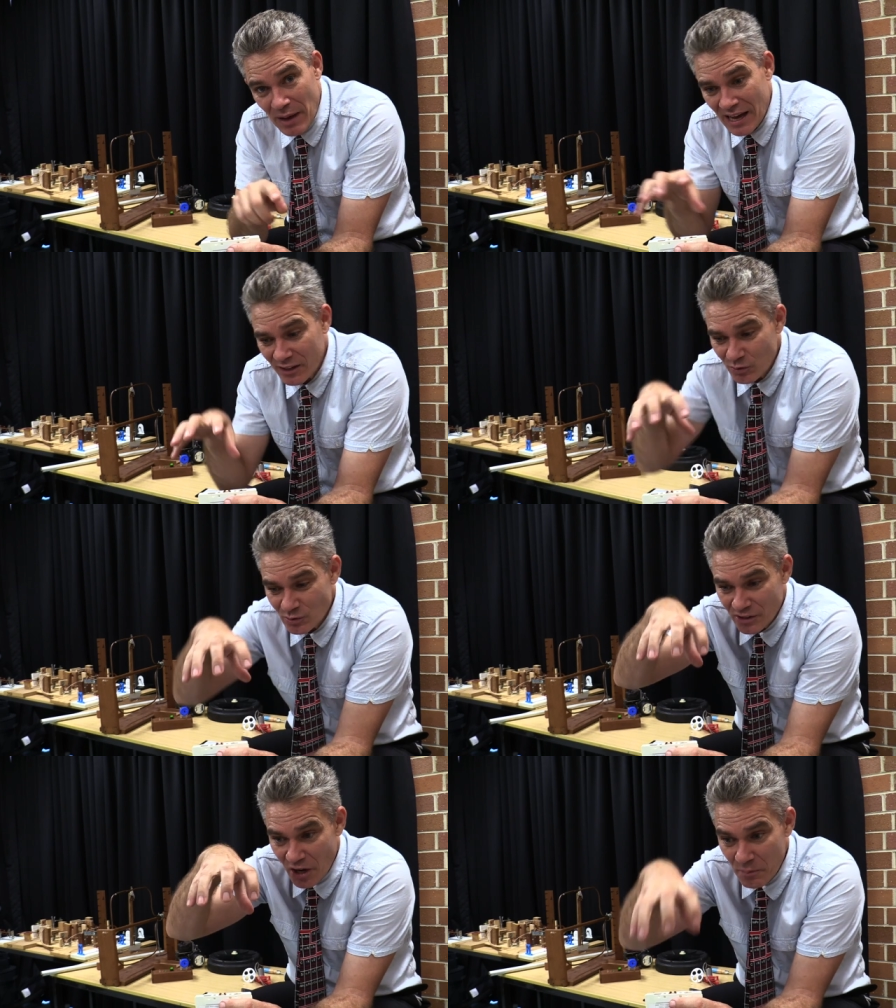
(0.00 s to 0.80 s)

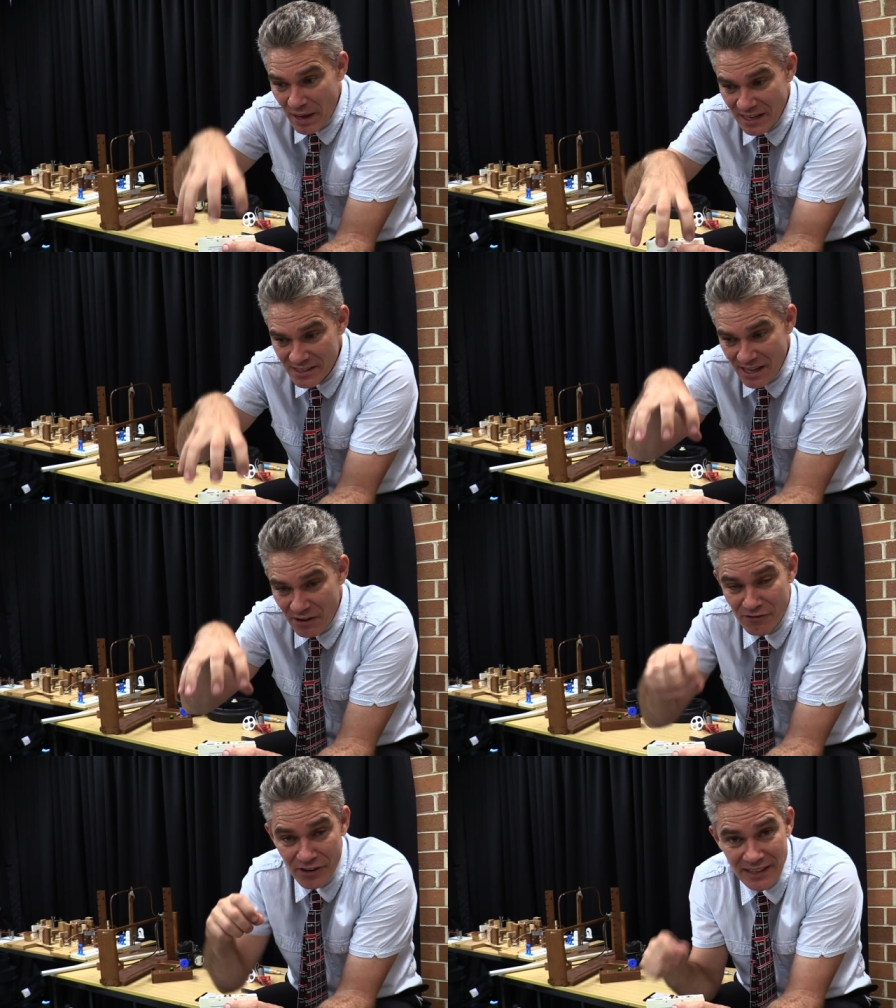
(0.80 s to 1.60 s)
particles go past
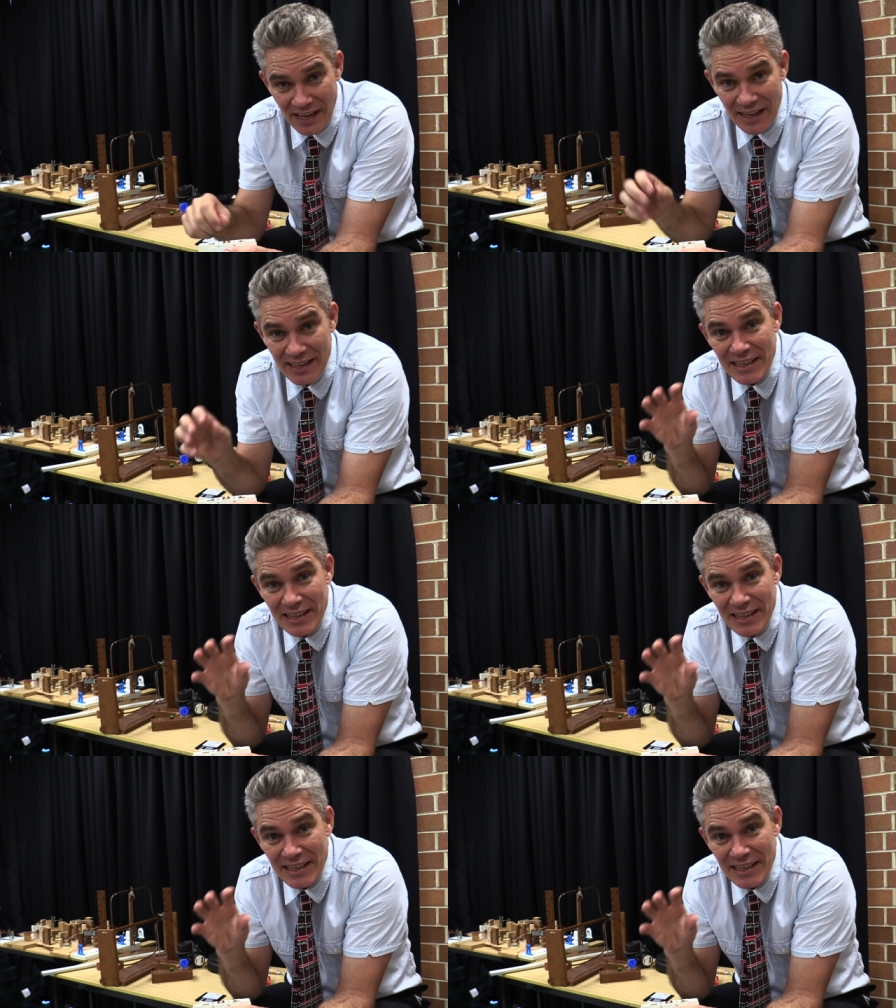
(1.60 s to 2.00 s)
that reader